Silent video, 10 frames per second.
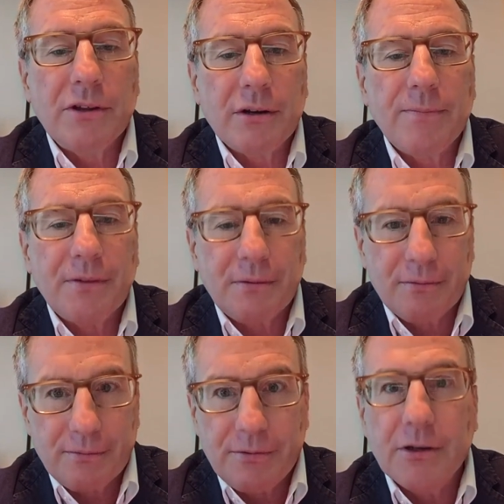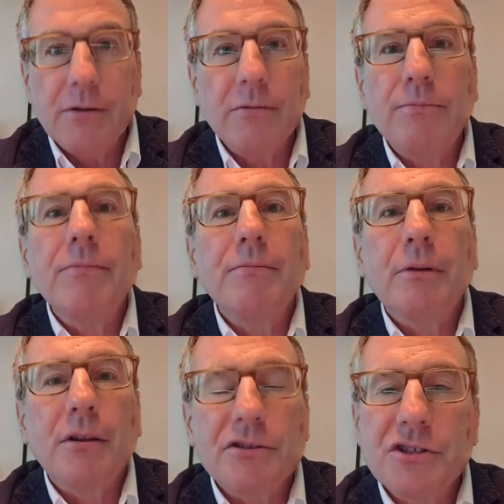their,
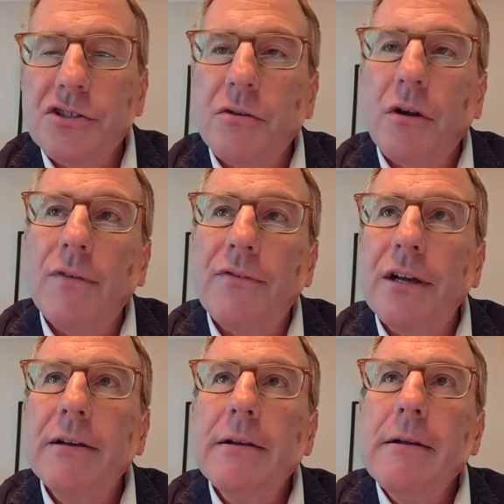brother-sister offering.